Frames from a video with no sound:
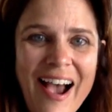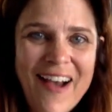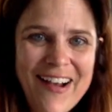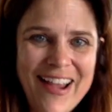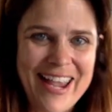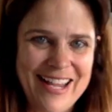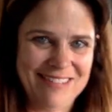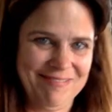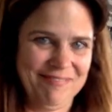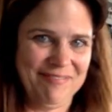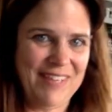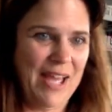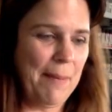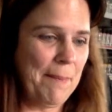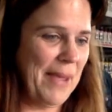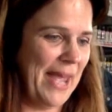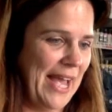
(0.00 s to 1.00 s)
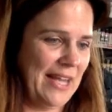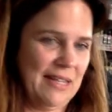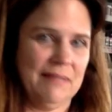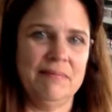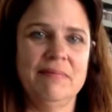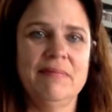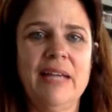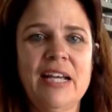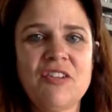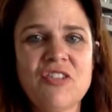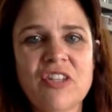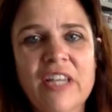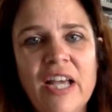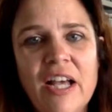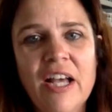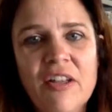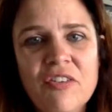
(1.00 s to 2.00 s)
Okay. I'm back.
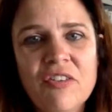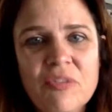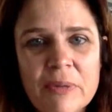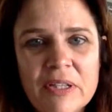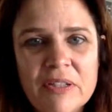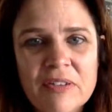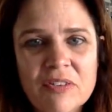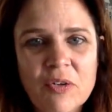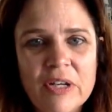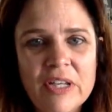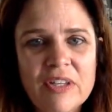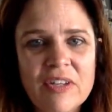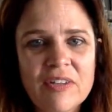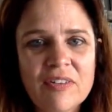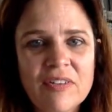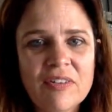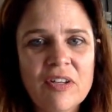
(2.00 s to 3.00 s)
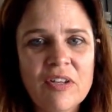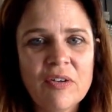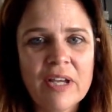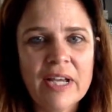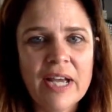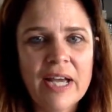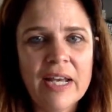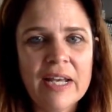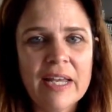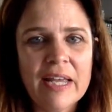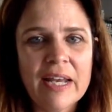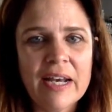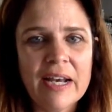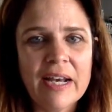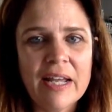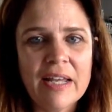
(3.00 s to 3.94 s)
Actually, I'll split screen you so you can kind of get an